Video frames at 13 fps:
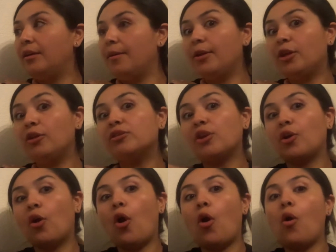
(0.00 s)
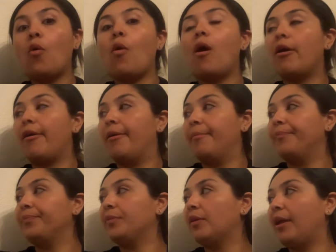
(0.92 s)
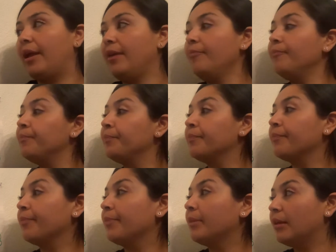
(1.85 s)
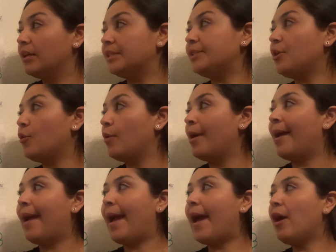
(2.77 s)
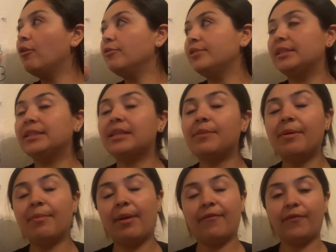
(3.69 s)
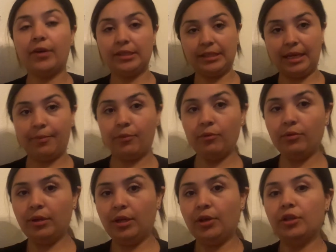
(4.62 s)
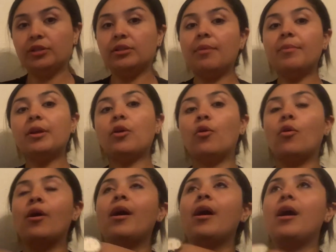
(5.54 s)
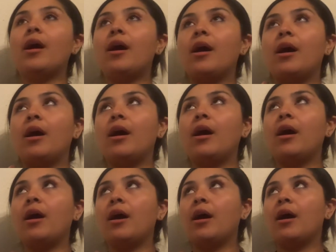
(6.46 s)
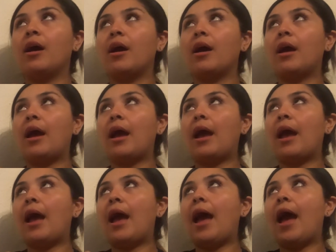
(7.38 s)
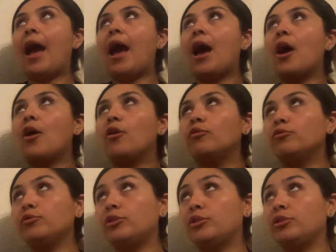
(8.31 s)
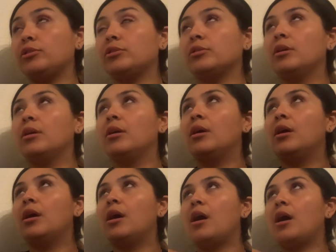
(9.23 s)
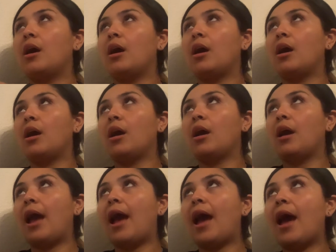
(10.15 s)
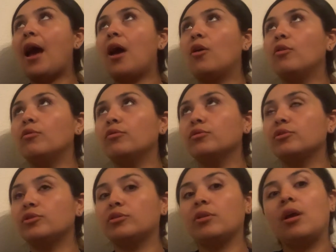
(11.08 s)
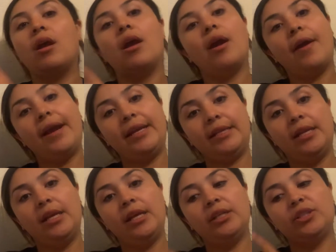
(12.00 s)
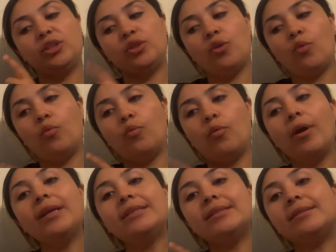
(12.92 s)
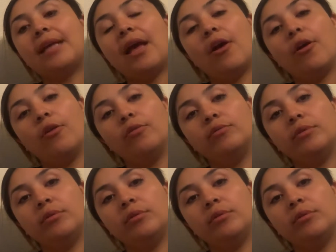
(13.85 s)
use our whole arm, okay? So house is going to be my first label. So I'm going to go house, house. All right, so what sound